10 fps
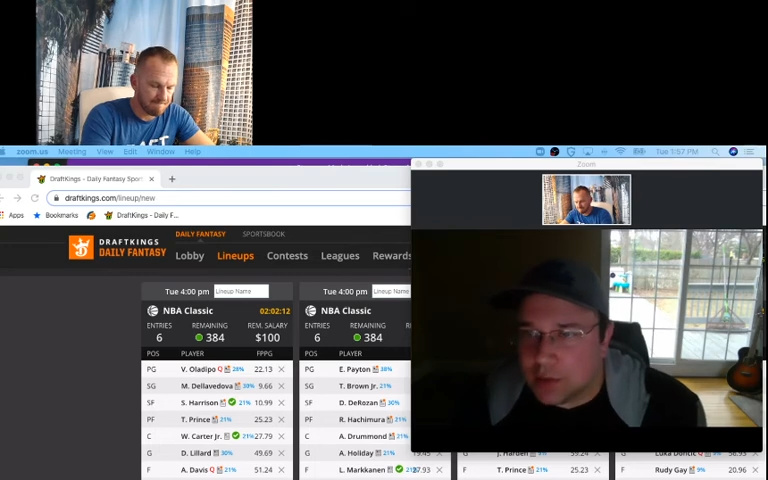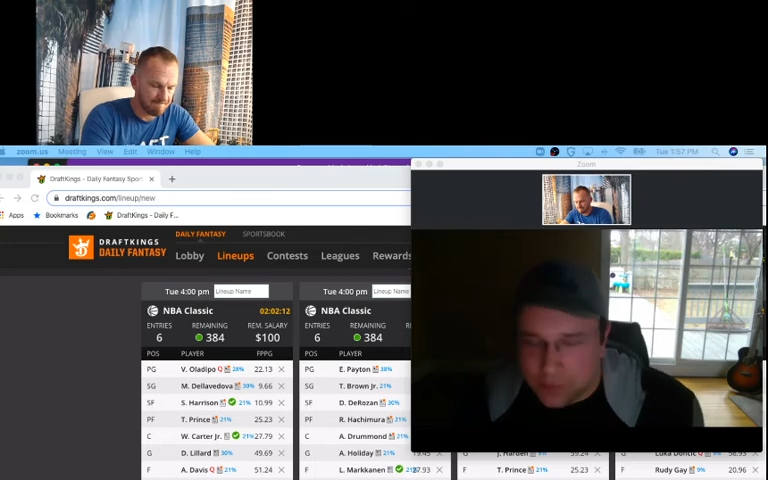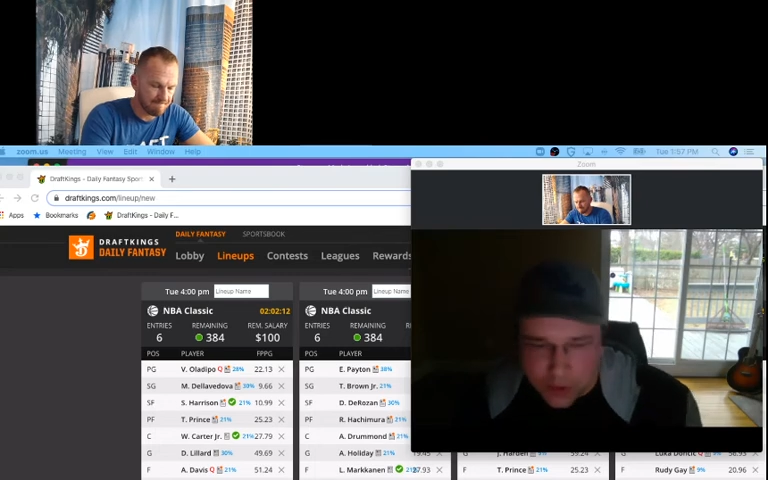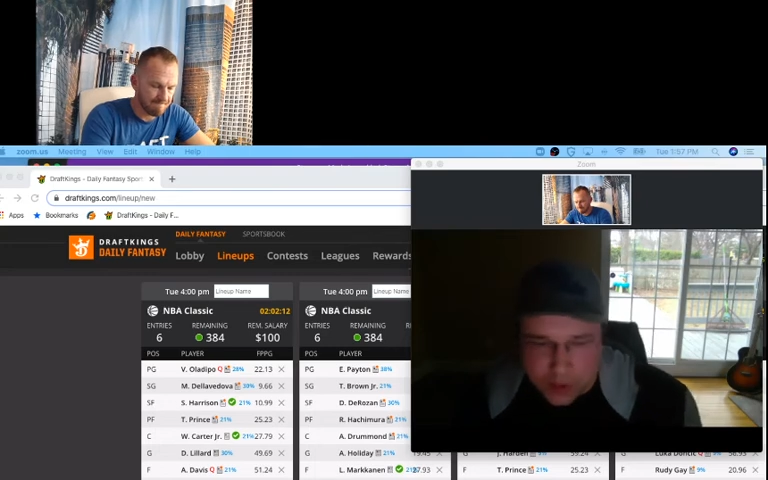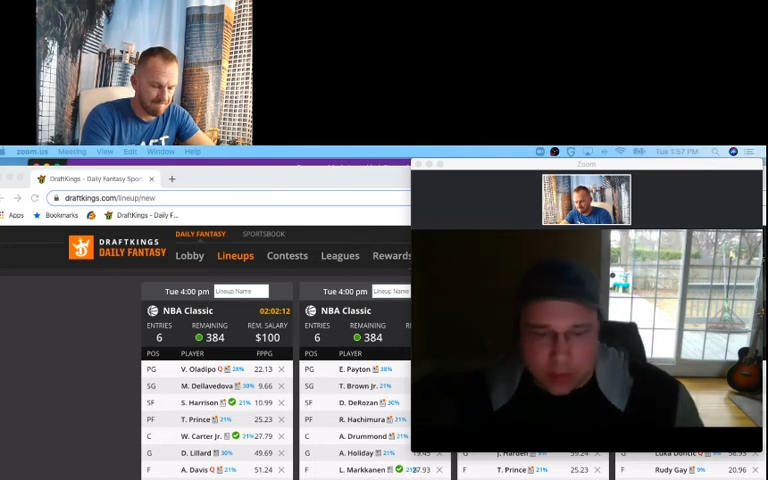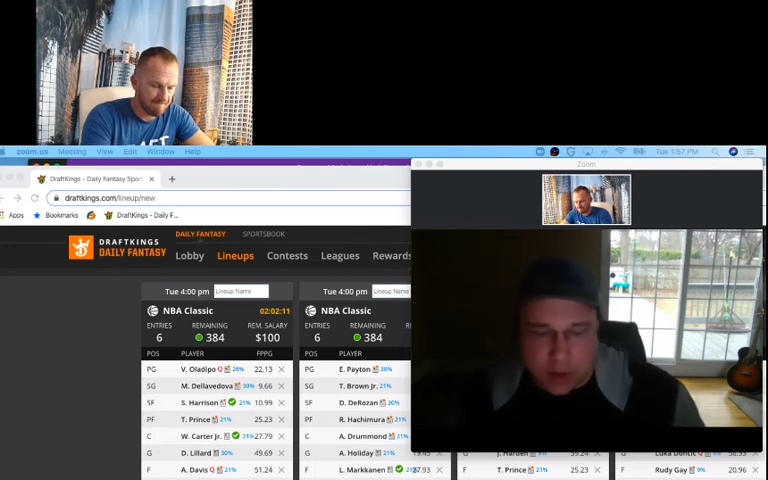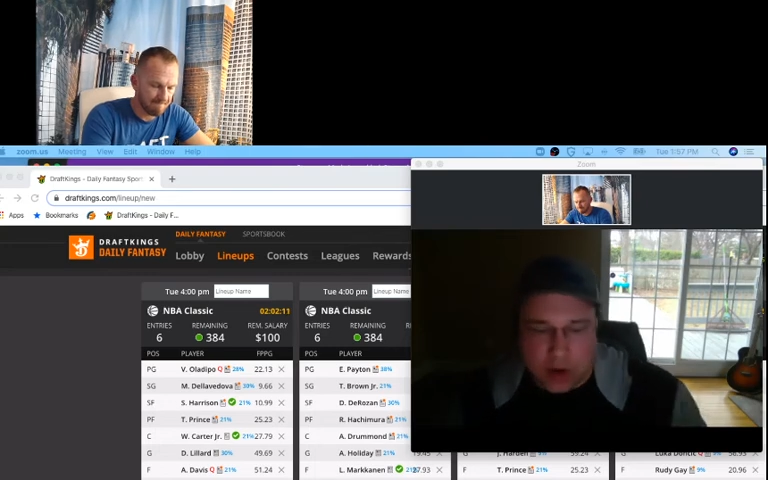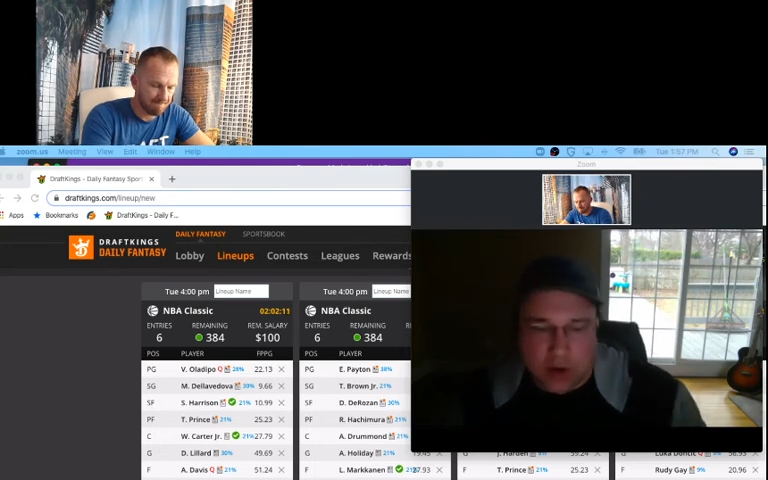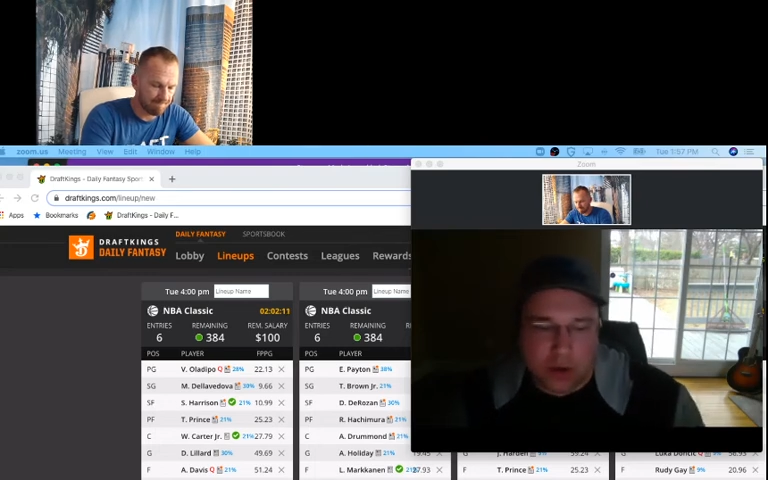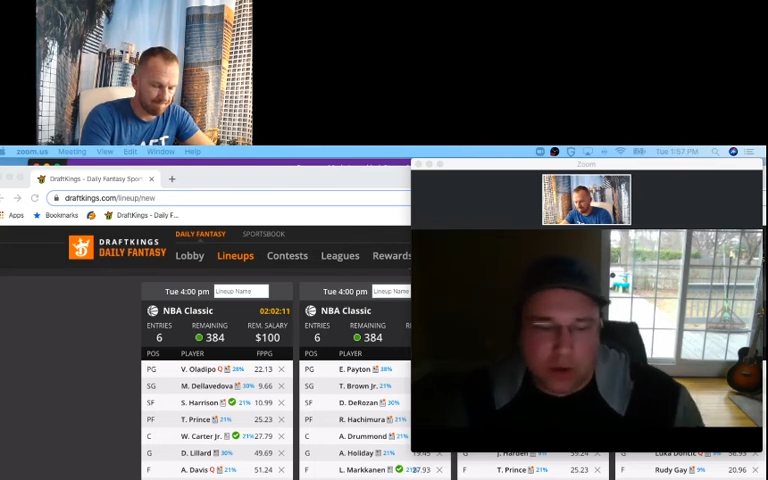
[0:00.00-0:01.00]
for someone
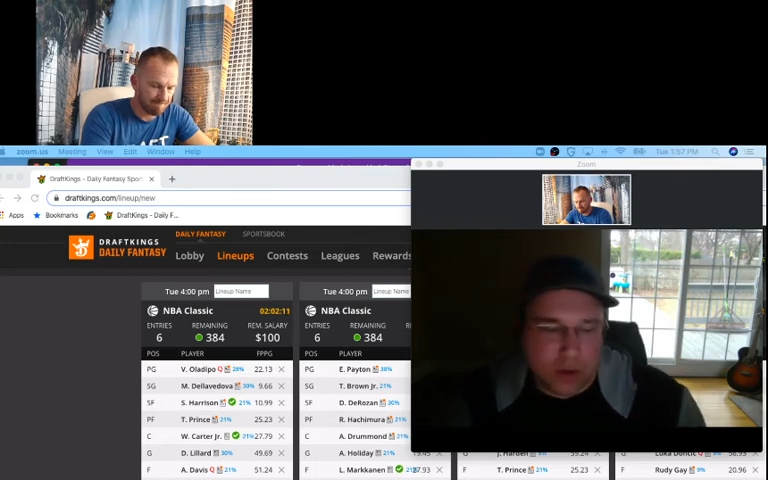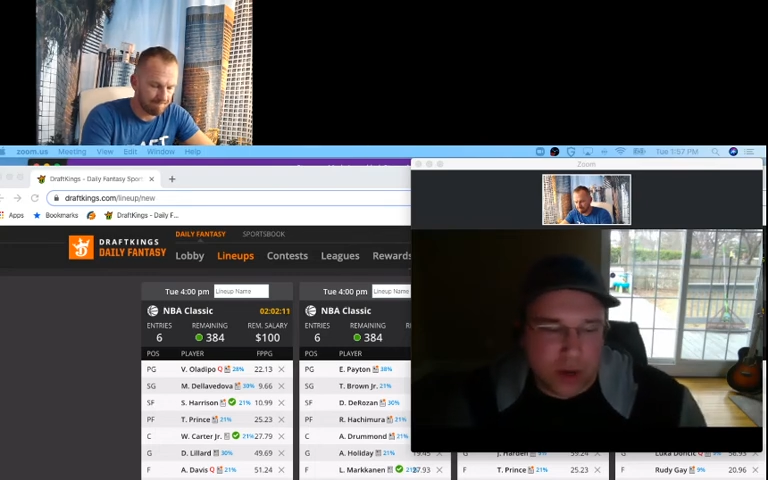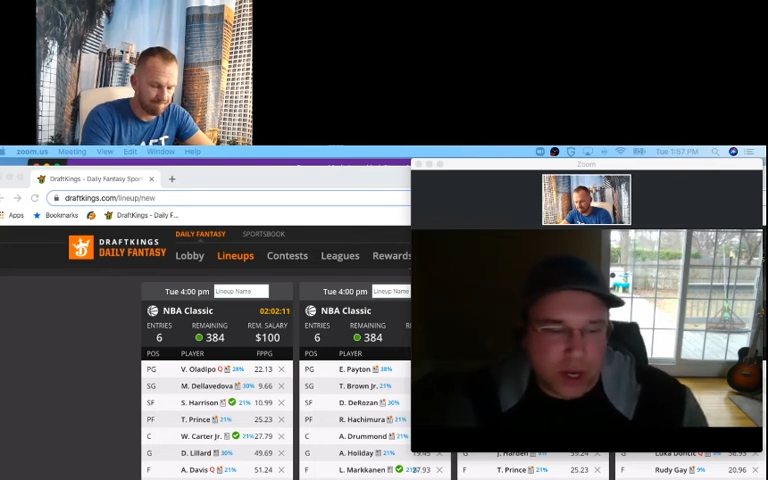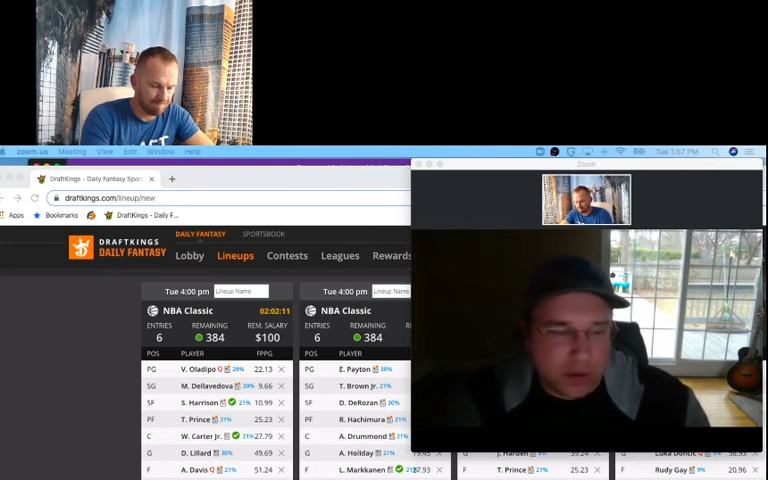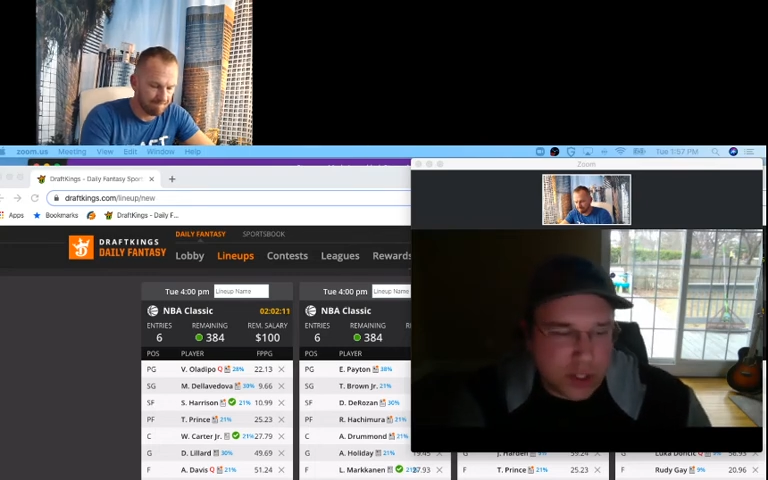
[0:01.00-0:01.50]
who, is